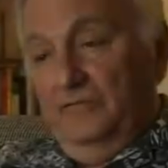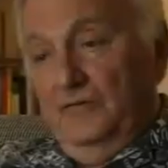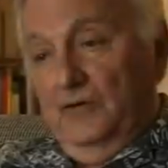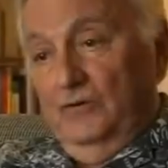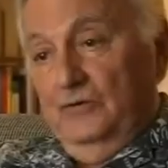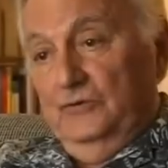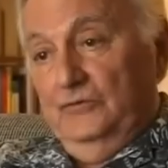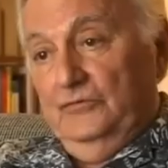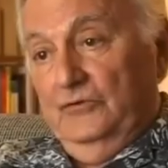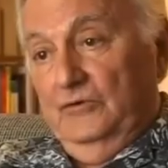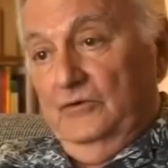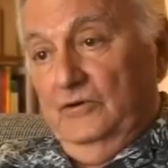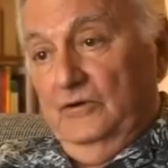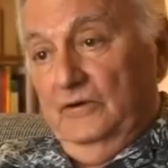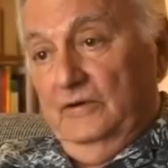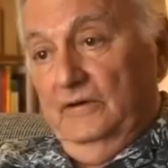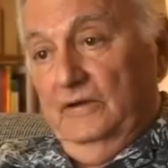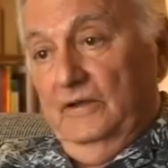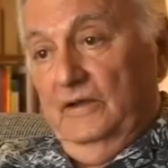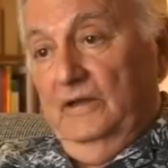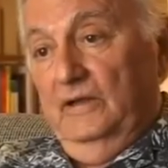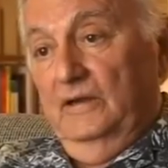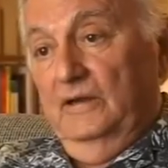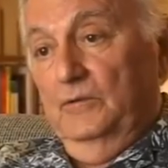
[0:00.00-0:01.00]
goes
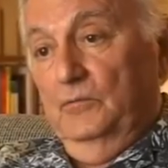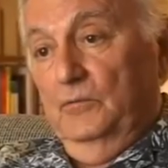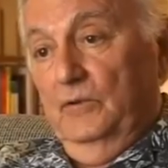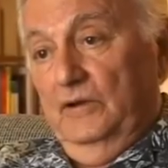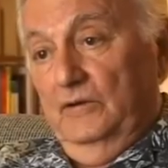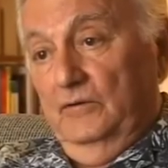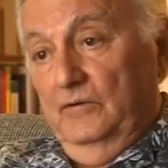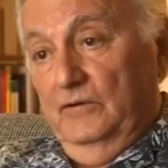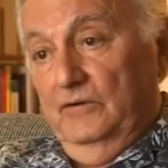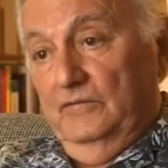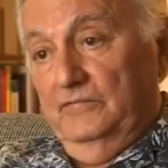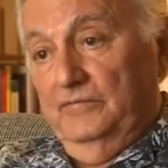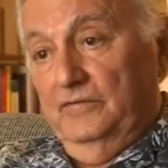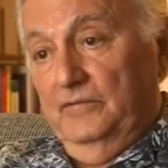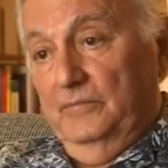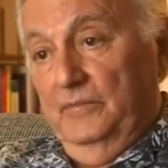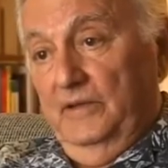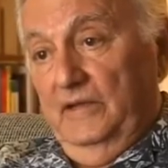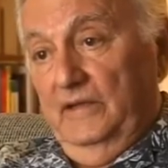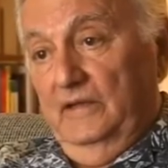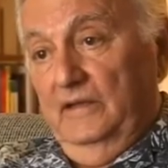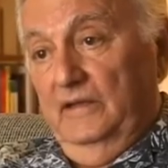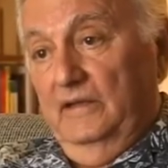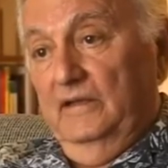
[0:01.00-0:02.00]
on, and it went on for
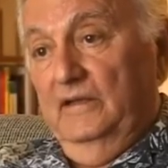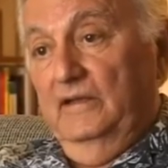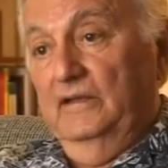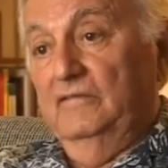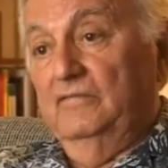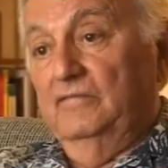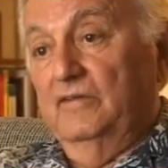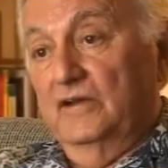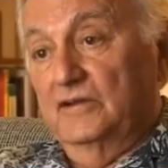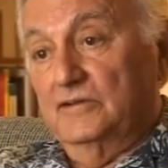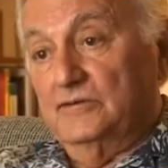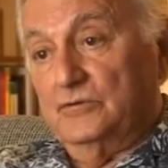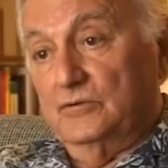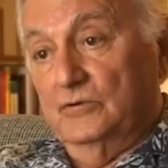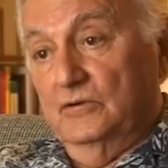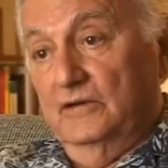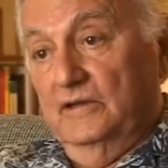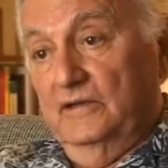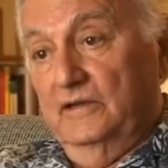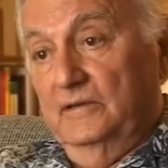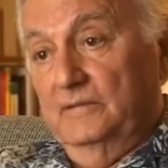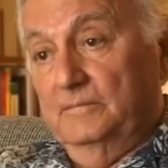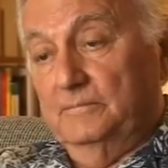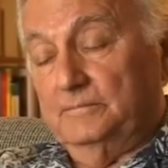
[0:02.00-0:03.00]
me.
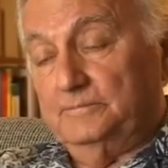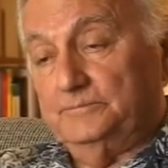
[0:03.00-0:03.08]
Eventually,